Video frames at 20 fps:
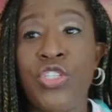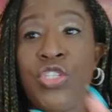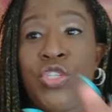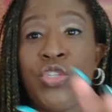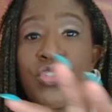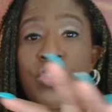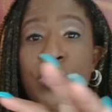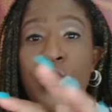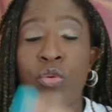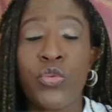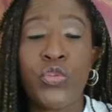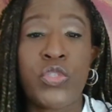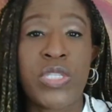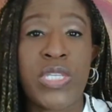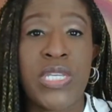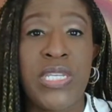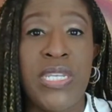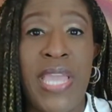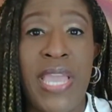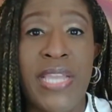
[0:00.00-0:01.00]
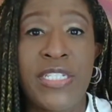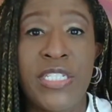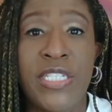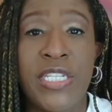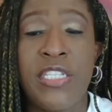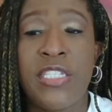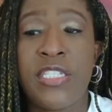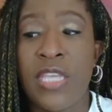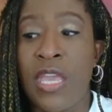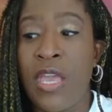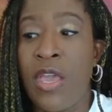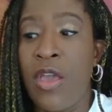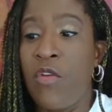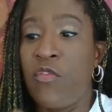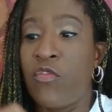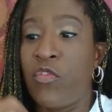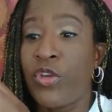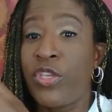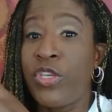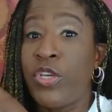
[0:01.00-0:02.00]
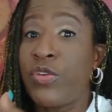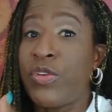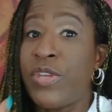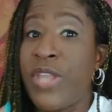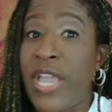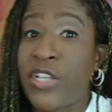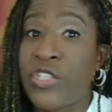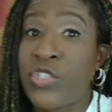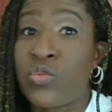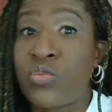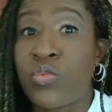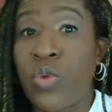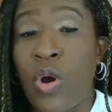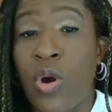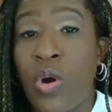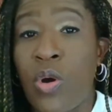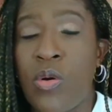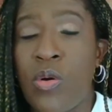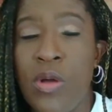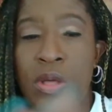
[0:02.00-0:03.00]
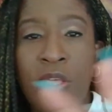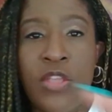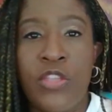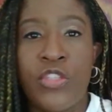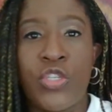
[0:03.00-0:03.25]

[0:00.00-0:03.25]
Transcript: use those connections for your next role.